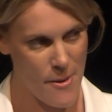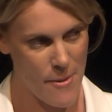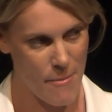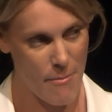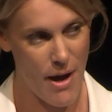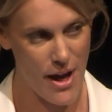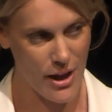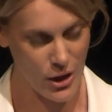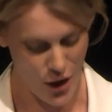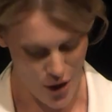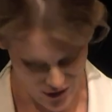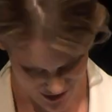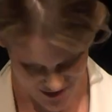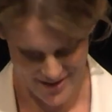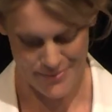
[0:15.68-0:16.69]
Mark
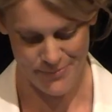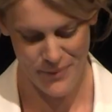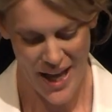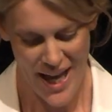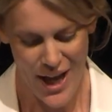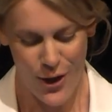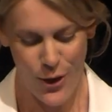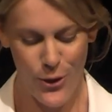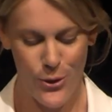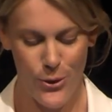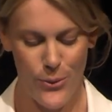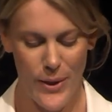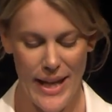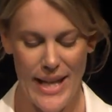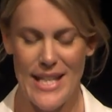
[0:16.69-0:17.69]
Lauchs,
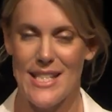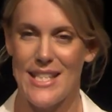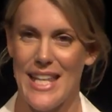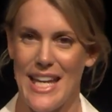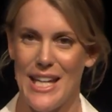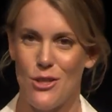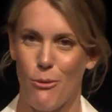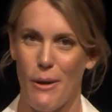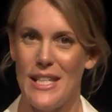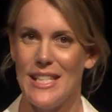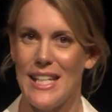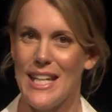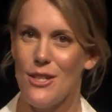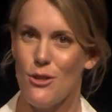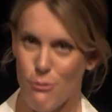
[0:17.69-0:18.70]
who is the
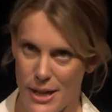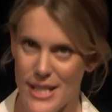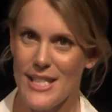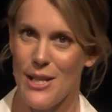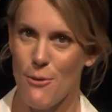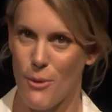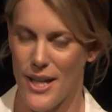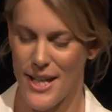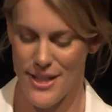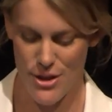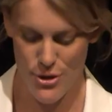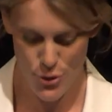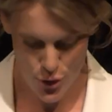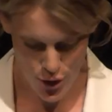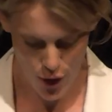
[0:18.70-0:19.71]
2021
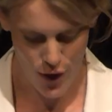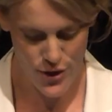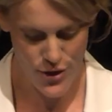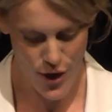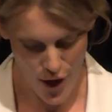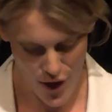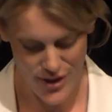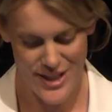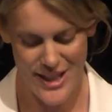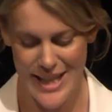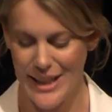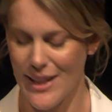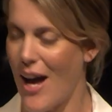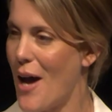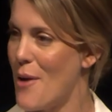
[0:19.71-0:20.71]
John Oxley
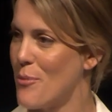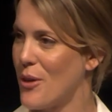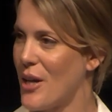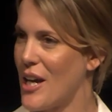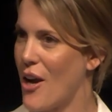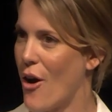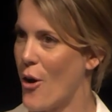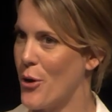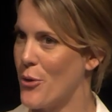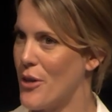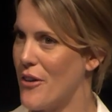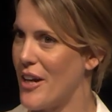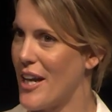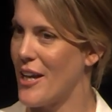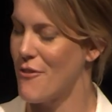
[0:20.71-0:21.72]
Library
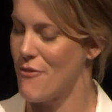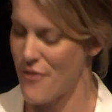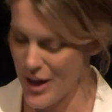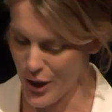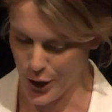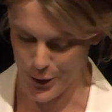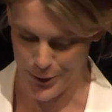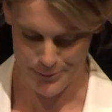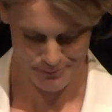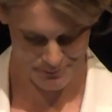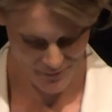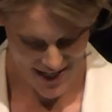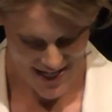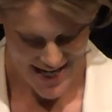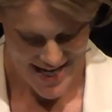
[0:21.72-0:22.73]
Honorary Fellow.
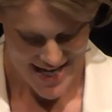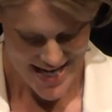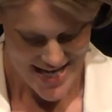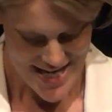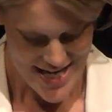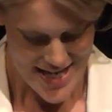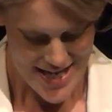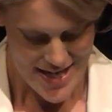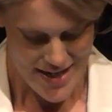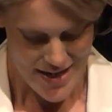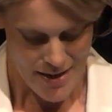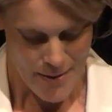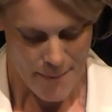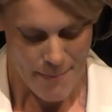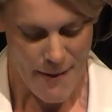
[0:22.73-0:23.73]

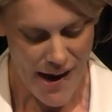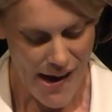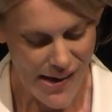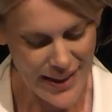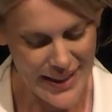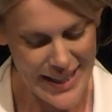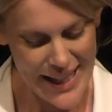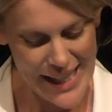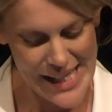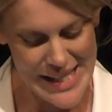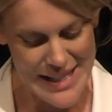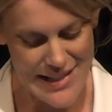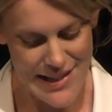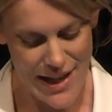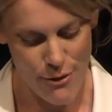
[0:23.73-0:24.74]
Mark
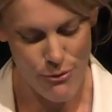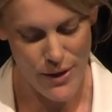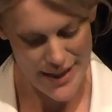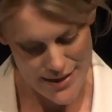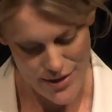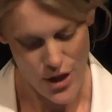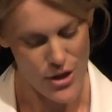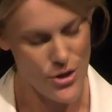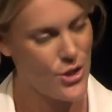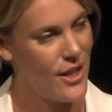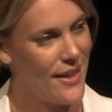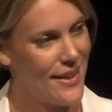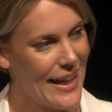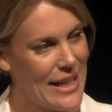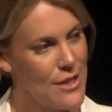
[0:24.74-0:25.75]
is a
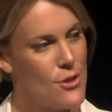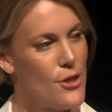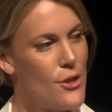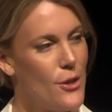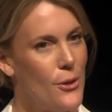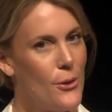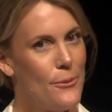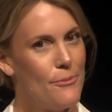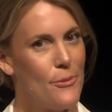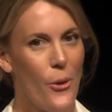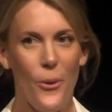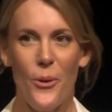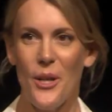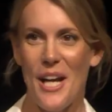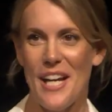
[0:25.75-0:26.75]
researcher into
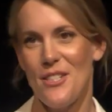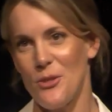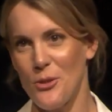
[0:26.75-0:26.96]
organised